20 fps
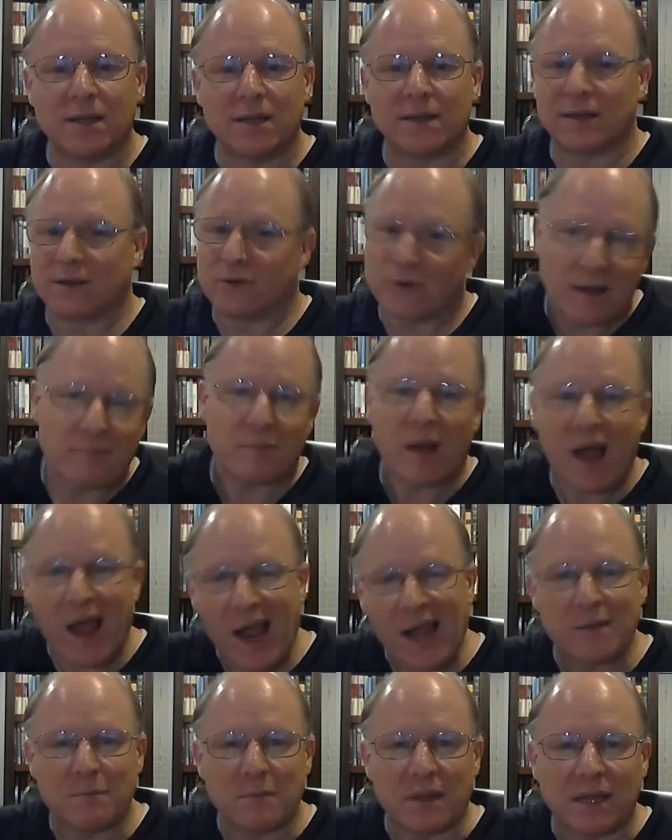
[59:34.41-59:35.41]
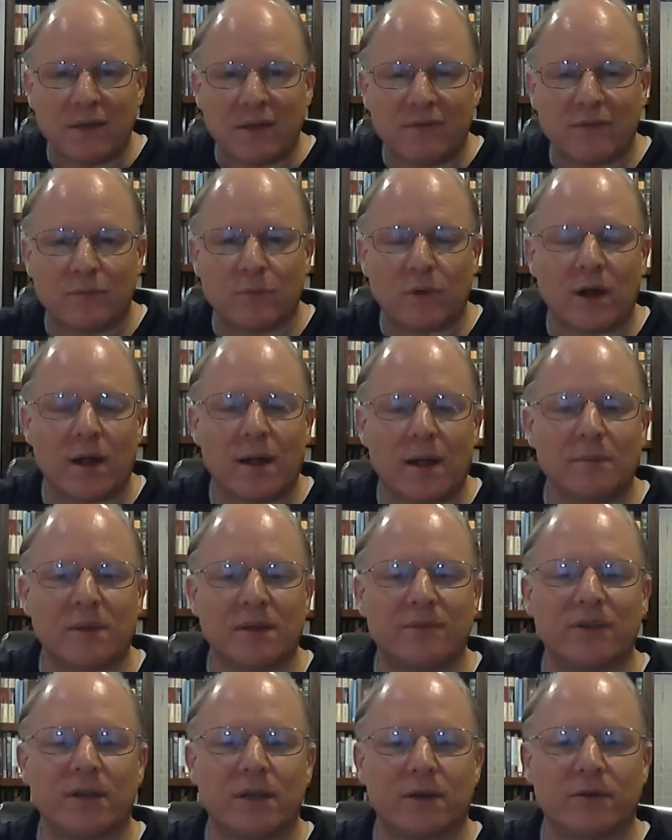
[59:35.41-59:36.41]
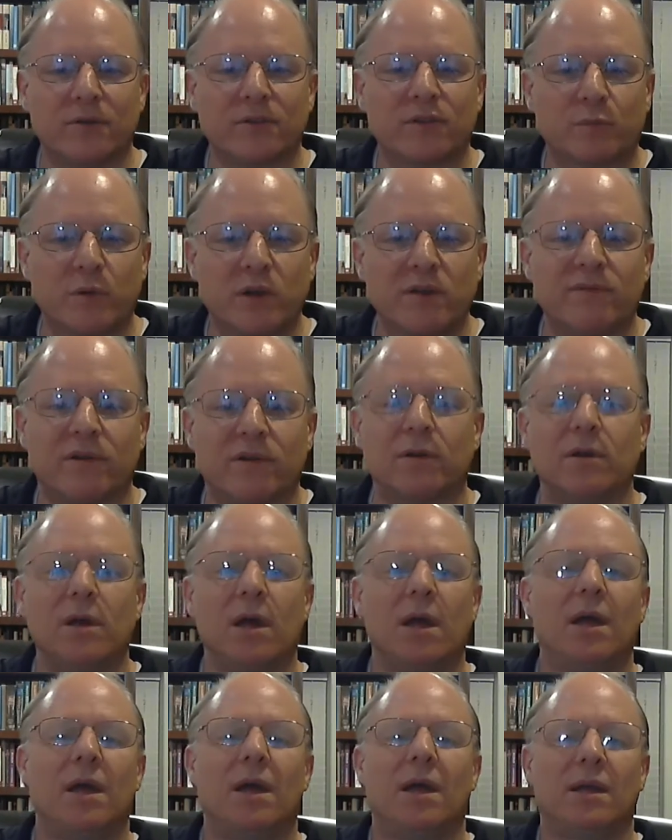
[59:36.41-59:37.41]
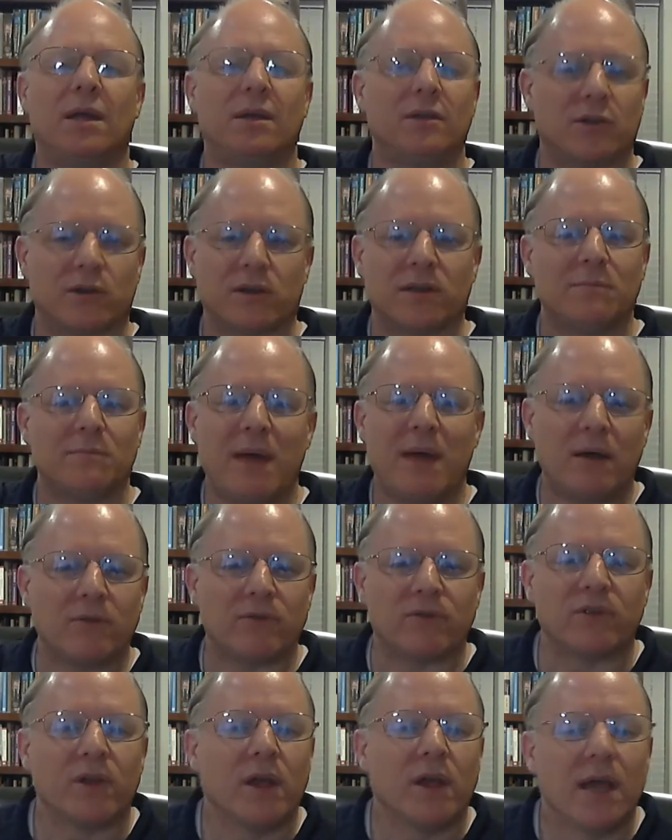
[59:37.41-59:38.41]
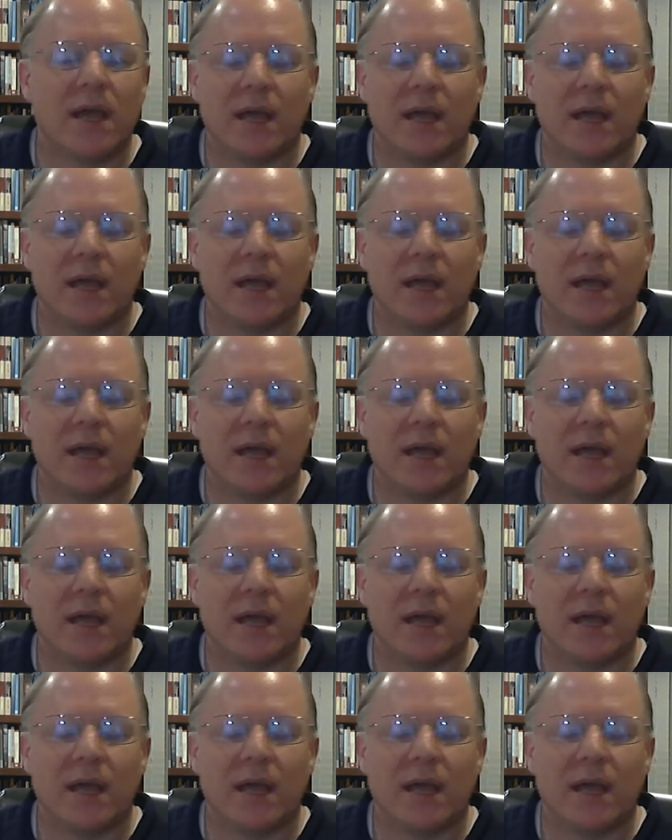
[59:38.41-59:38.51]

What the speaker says: They're right behind me from where I'm living here in Springville. You look at the mountains.